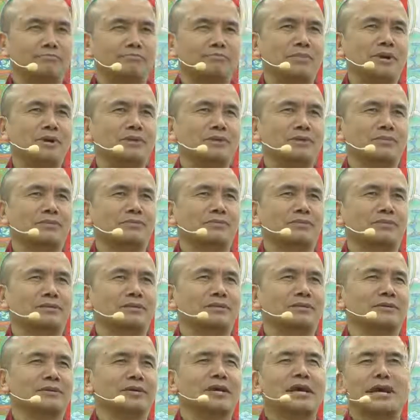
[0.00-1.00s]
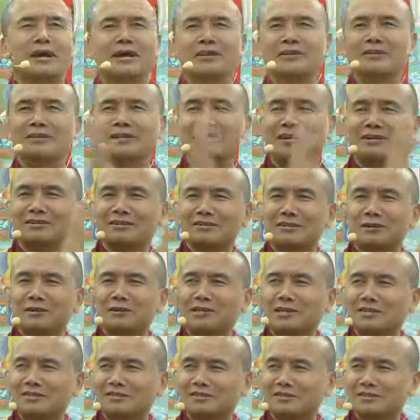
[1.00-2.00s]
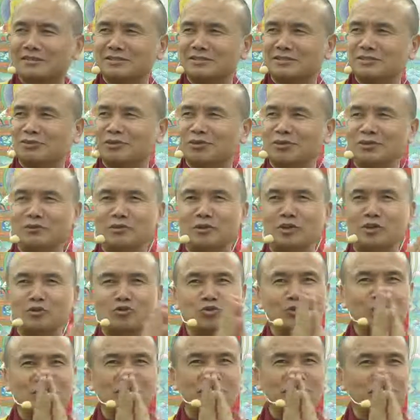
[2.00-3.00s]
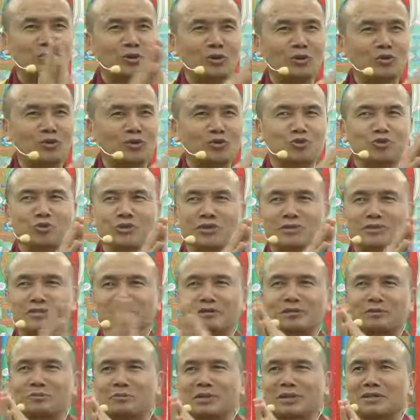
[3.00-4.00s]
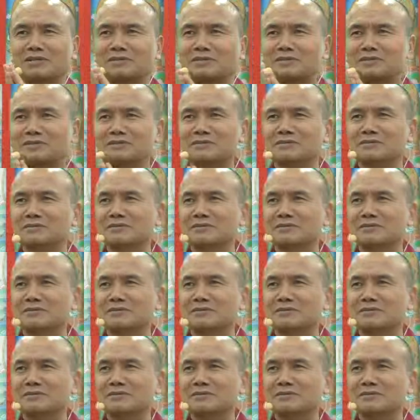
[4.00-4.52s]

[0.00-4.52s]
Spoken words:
Both. And youngsters or the 20 below or 20 plus?